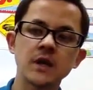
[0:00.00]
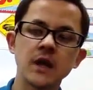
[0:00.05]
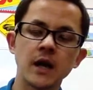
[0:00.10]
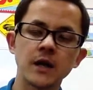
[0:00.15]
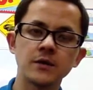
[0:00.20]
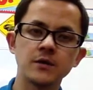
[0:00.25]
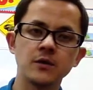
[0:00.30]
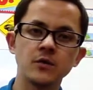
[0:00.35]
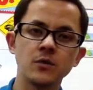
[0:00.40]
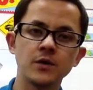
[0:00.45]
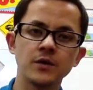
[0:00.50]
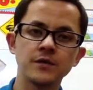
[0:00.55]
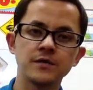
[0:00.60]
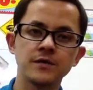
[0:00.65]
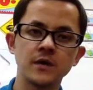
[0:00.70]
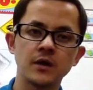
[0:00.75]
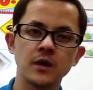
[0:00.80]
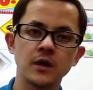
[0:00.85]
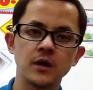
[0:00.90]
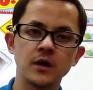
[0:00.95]
I know with
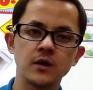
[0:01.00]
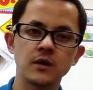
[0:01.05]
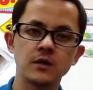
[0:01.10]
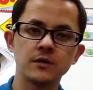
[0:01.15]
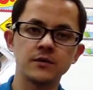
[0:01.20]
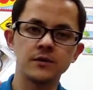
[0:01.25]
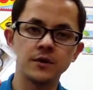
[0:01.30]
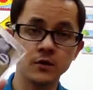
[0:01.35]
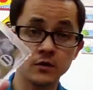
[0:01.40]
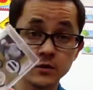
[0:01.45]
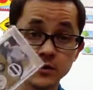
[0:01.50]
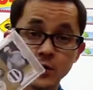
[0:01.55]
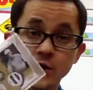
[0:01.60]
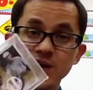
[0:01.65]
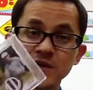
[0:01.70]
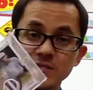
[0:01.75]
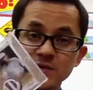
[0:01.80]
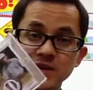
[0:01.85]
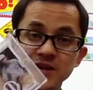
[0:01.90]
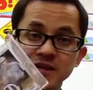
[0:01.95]
uh, there are quite
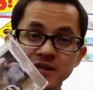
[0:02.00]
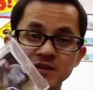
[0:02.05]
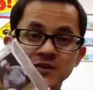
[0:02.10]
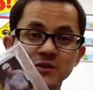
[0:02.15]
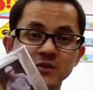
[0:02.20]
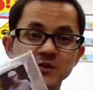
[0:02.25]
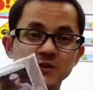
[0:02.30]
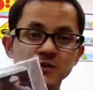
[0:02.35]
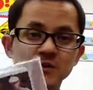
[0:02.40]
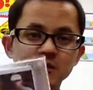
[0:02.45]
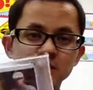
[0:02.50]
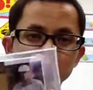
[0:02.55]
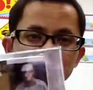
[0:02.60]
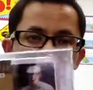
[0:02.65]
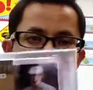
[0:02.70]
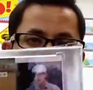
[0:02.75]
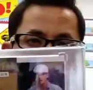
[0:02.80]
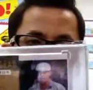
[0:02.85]
a big, you know, quite a